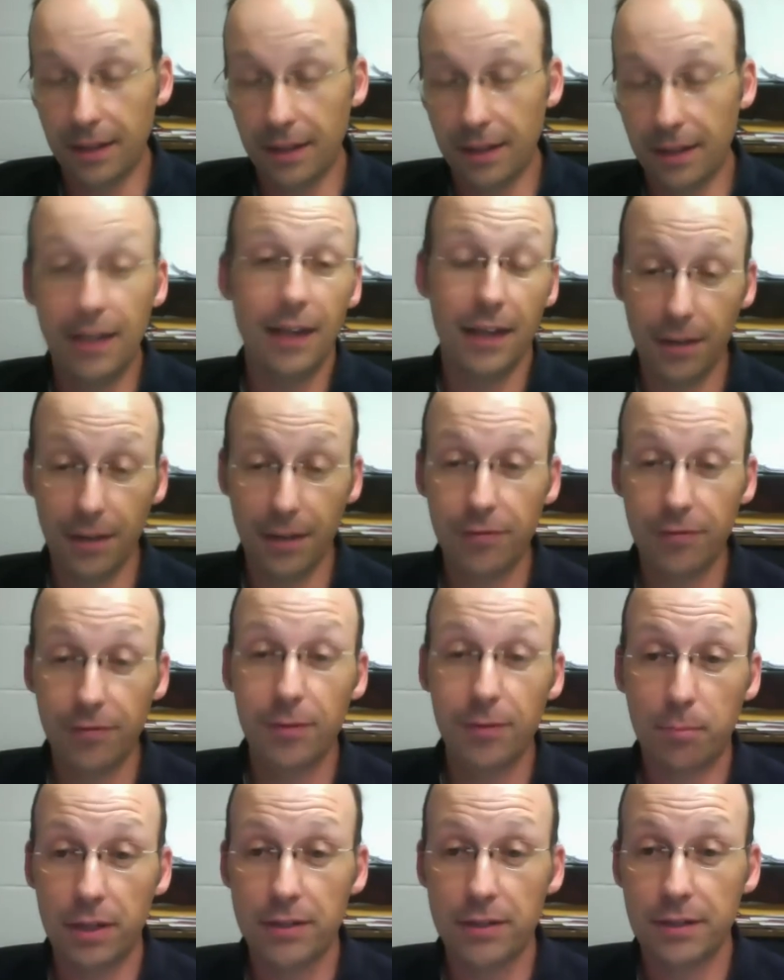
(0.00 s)
it gives them the
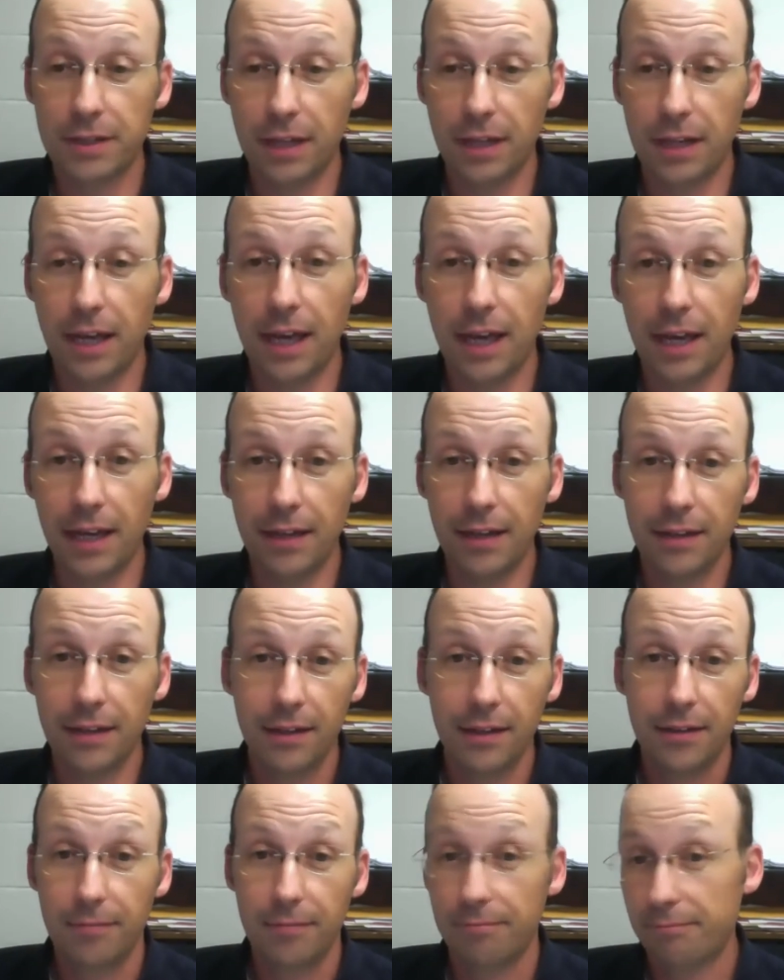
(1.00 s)
impression that, hey,
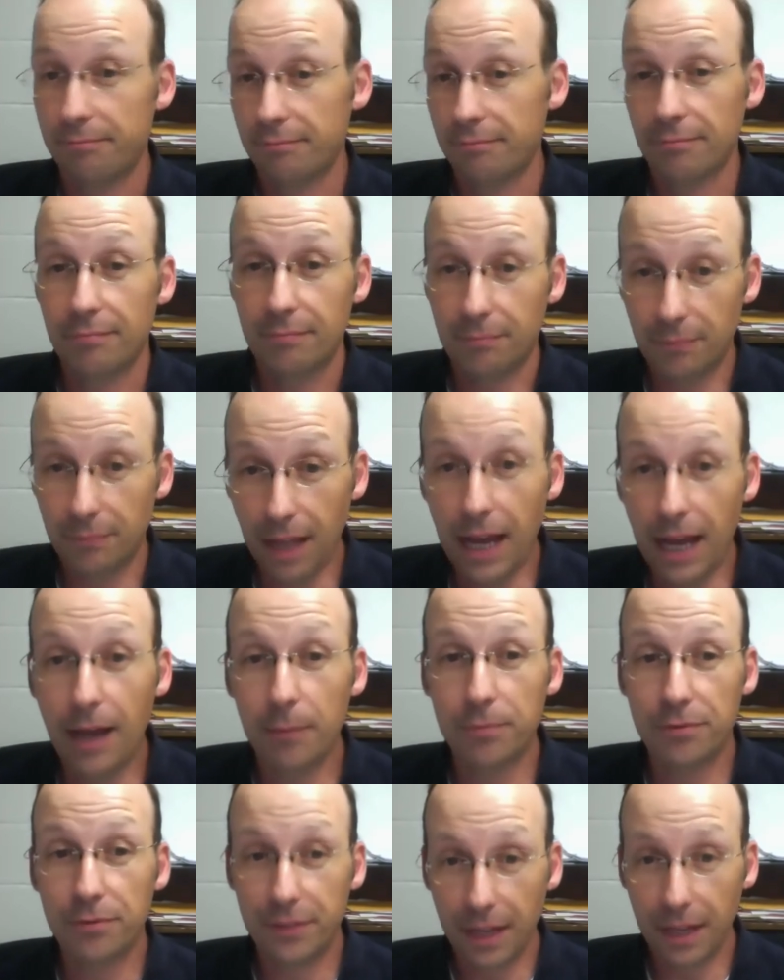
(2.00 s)

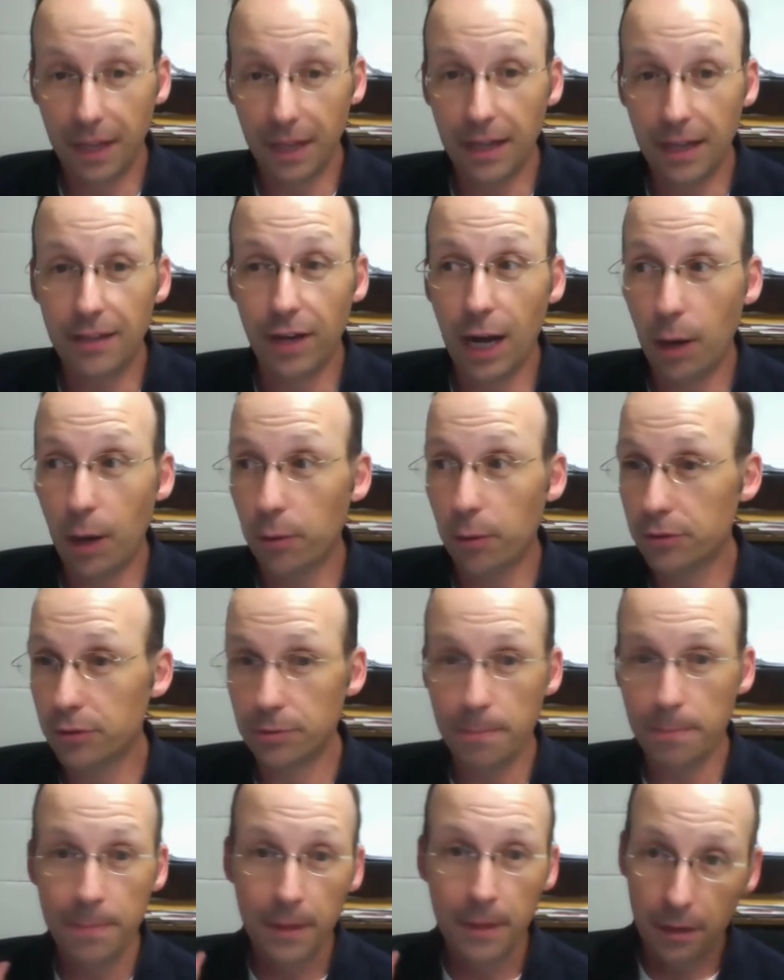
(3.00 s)
labs take 3 hours.